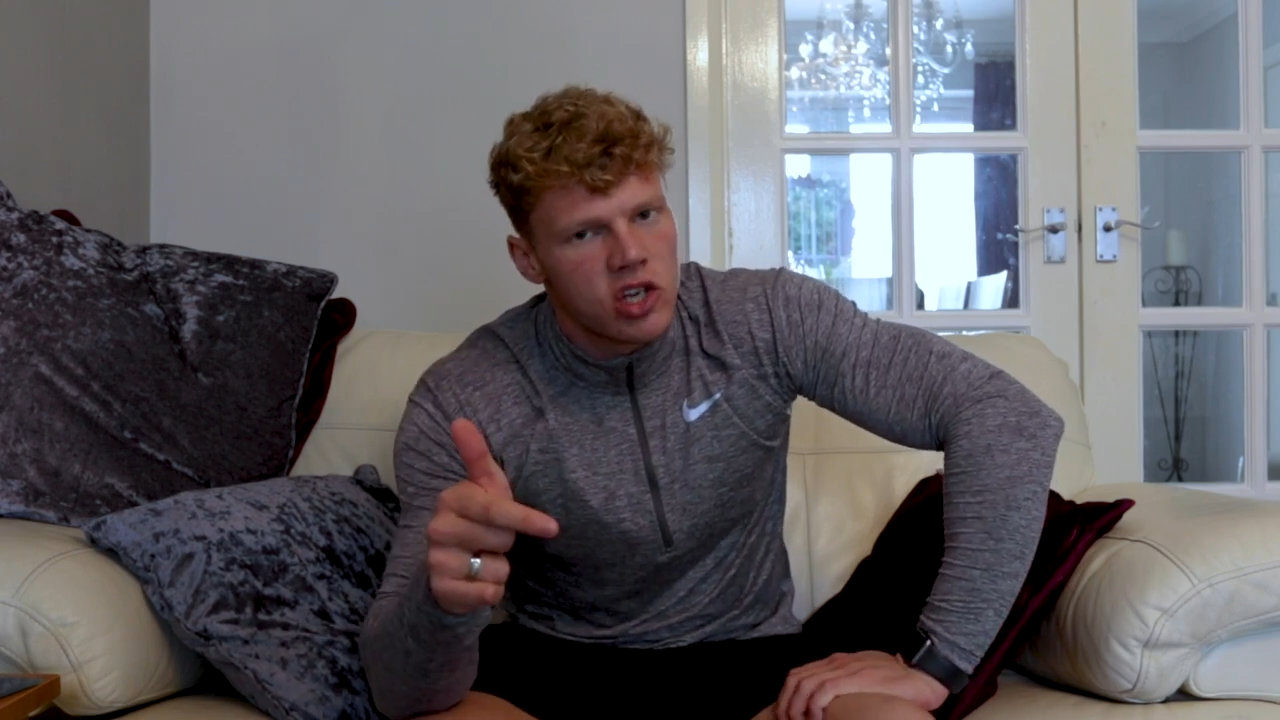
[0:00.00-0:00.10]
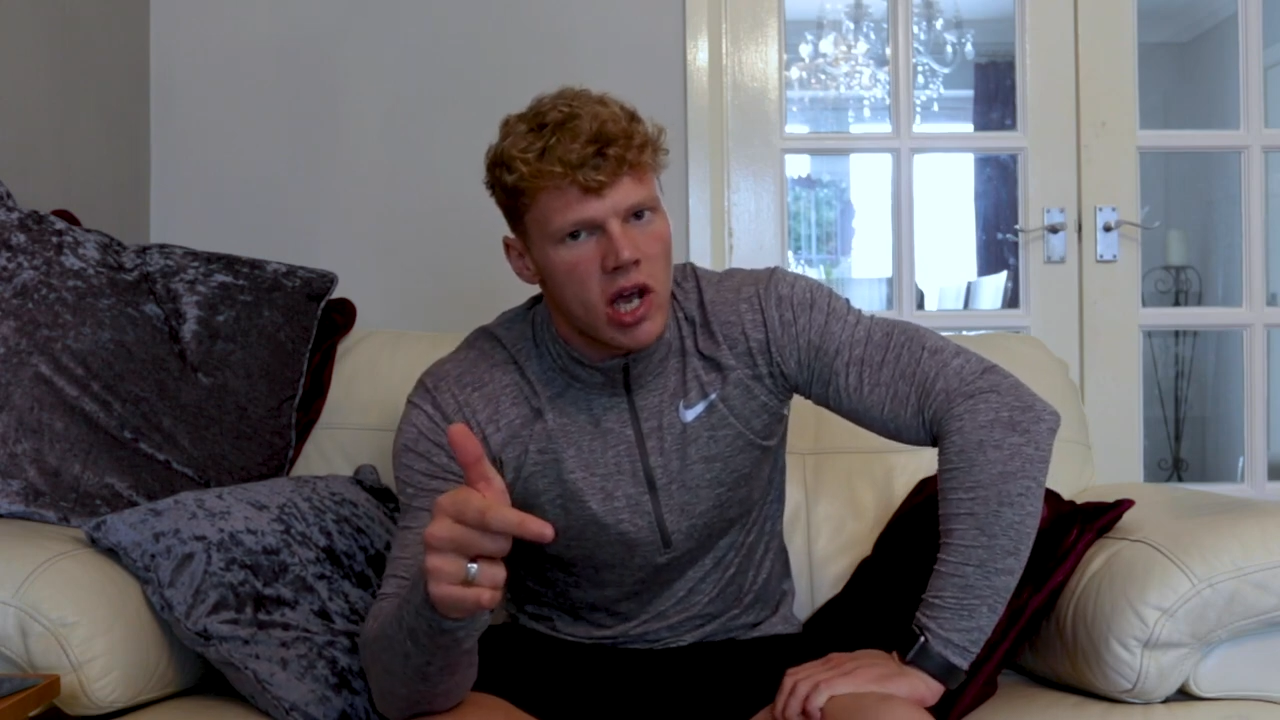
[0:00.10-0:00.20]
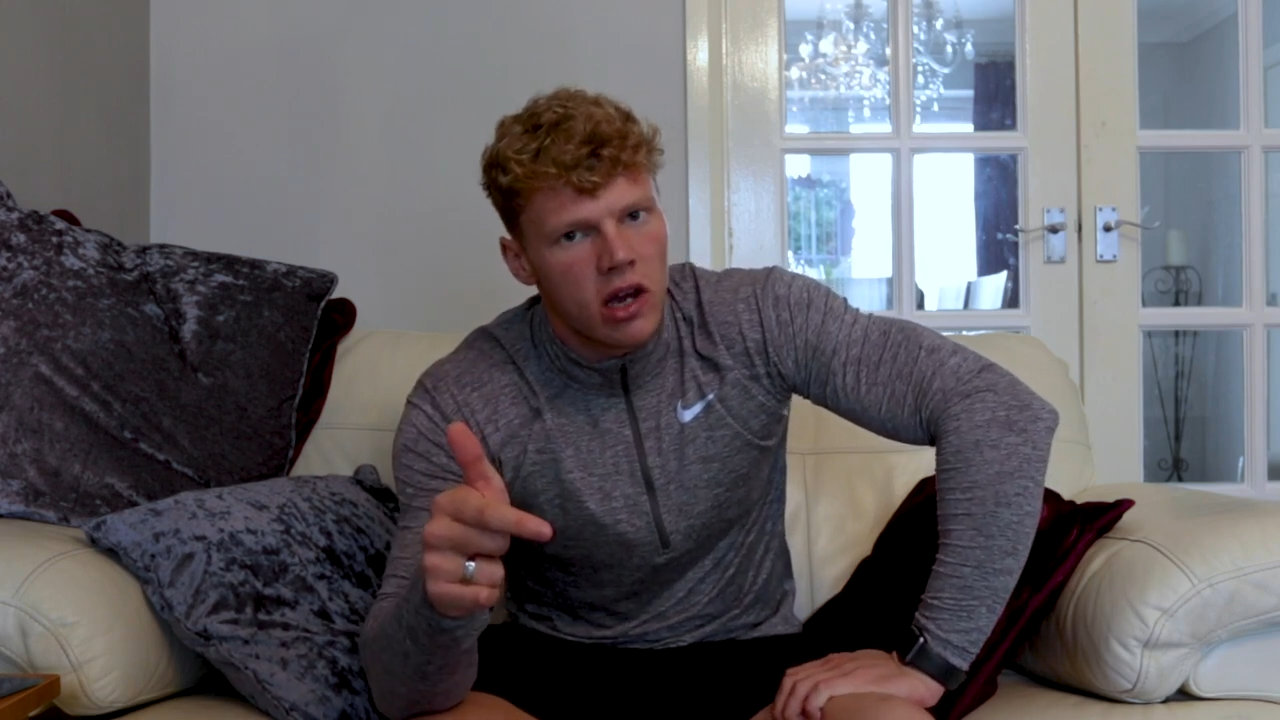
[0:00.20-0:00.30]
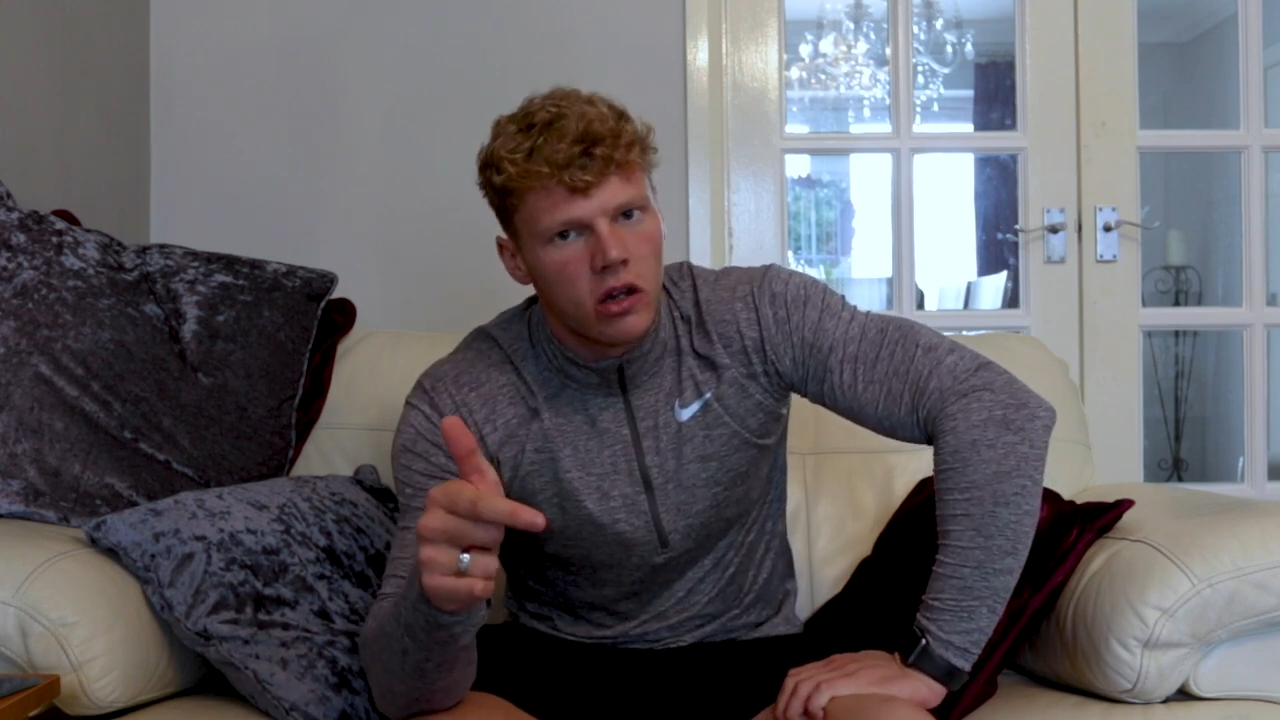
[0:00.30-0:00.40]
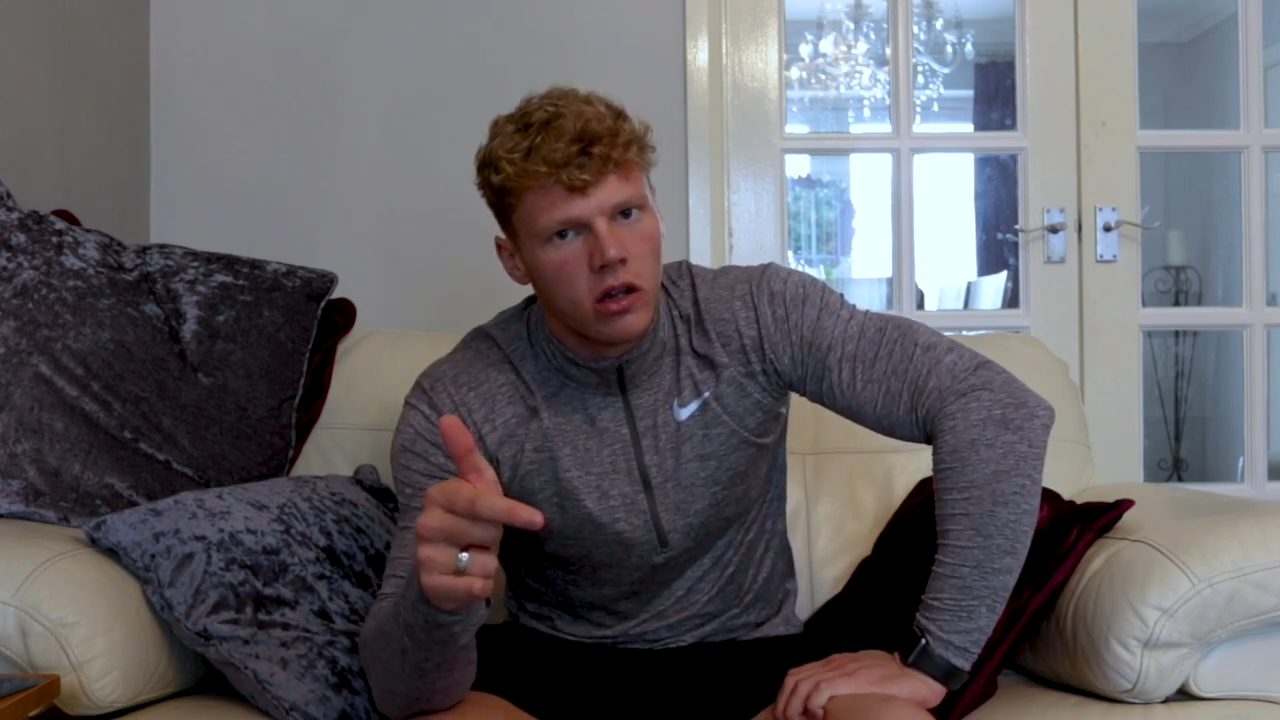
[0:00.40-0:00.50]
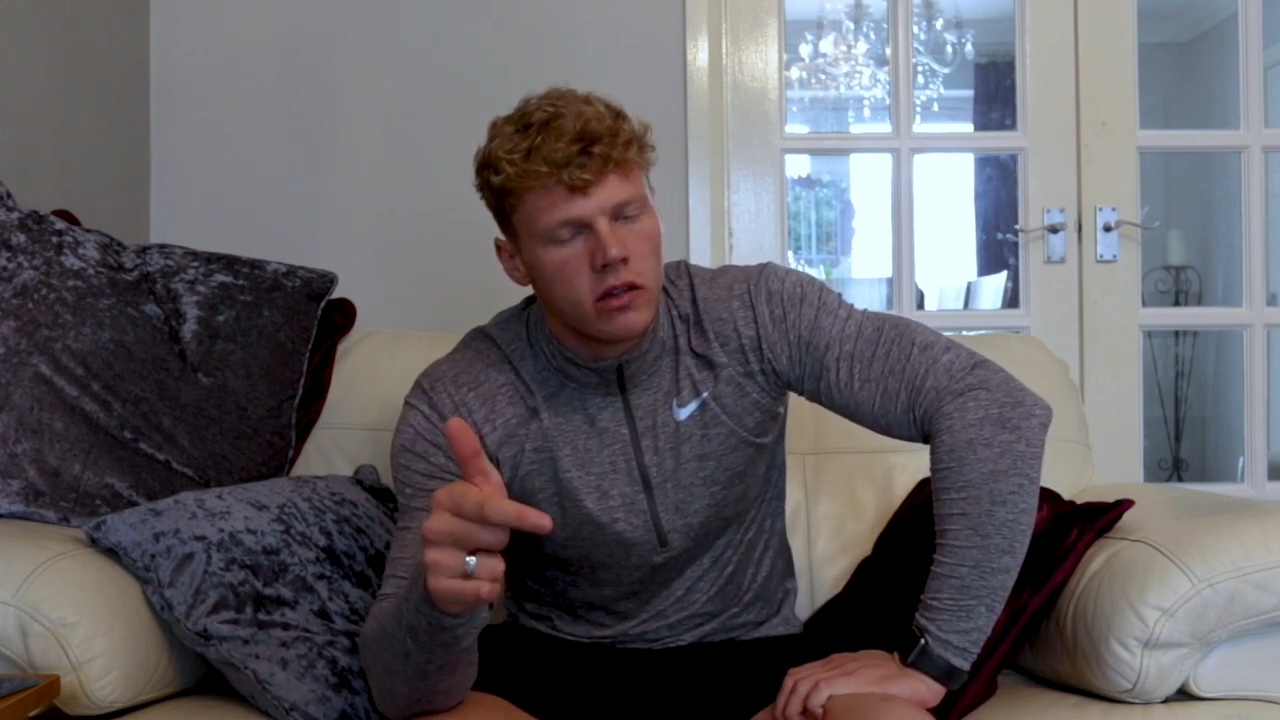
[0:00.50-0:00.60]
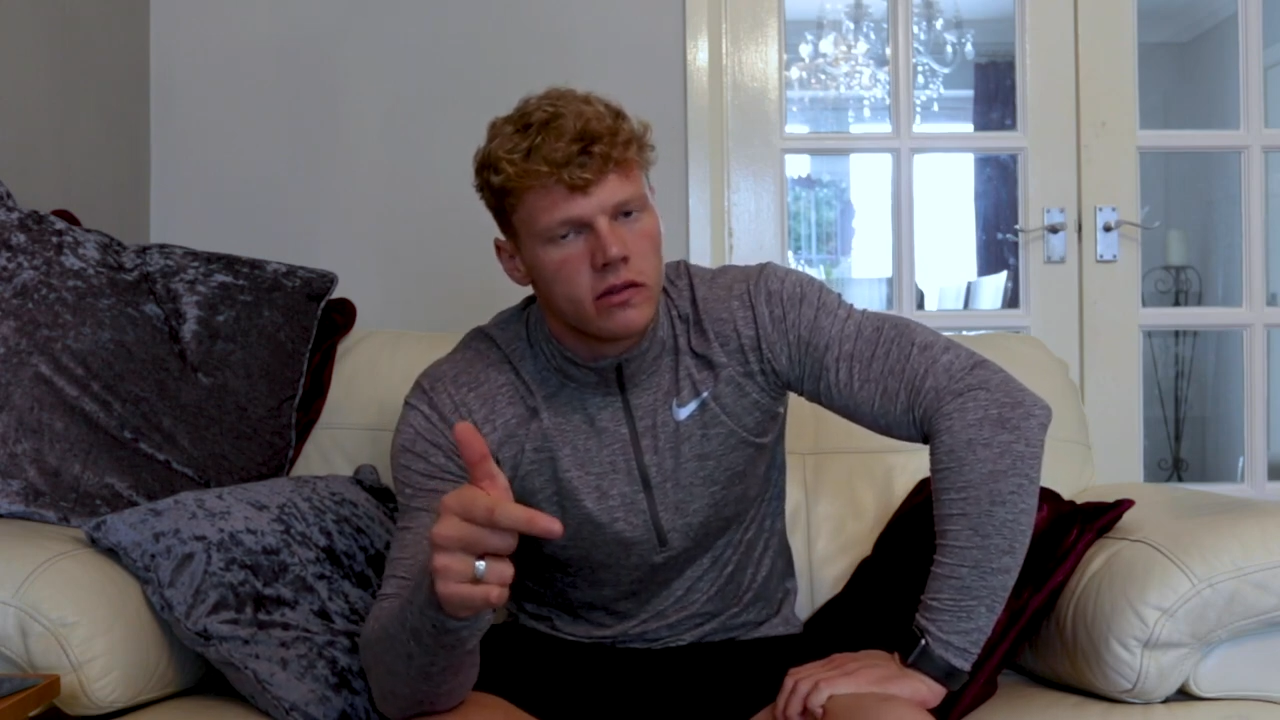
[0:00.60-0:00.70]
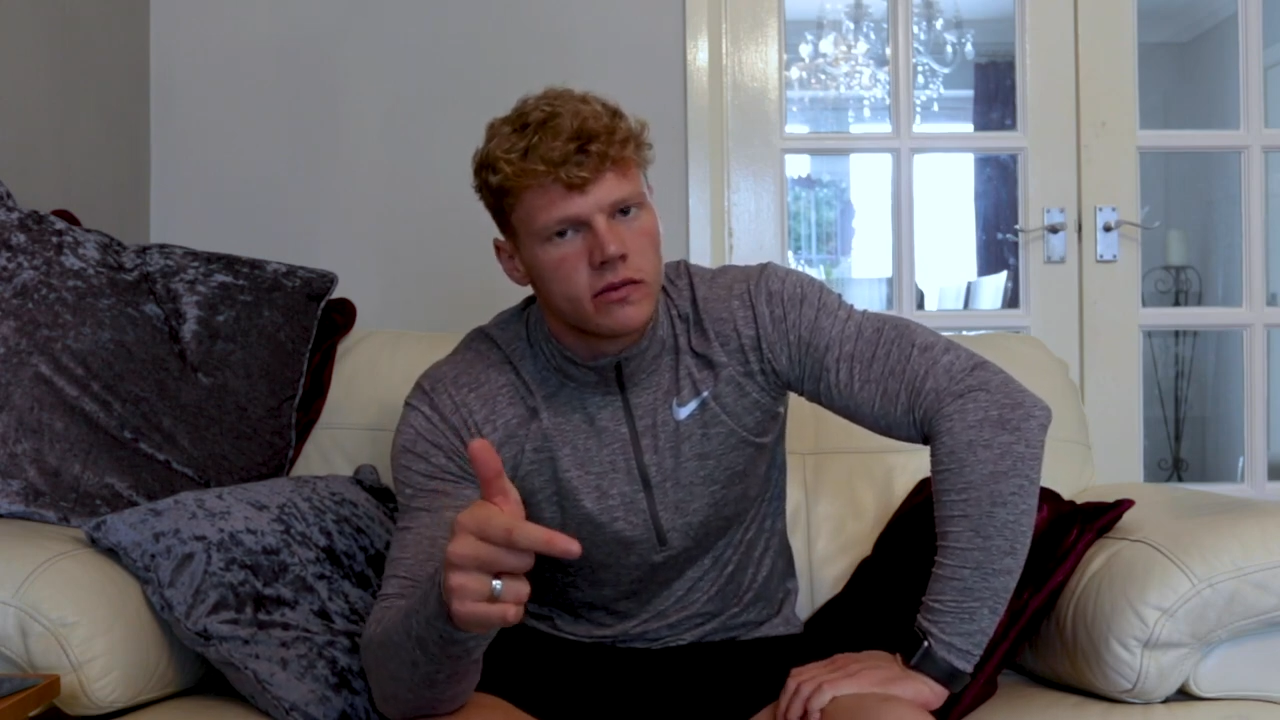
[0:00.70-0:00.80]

channel,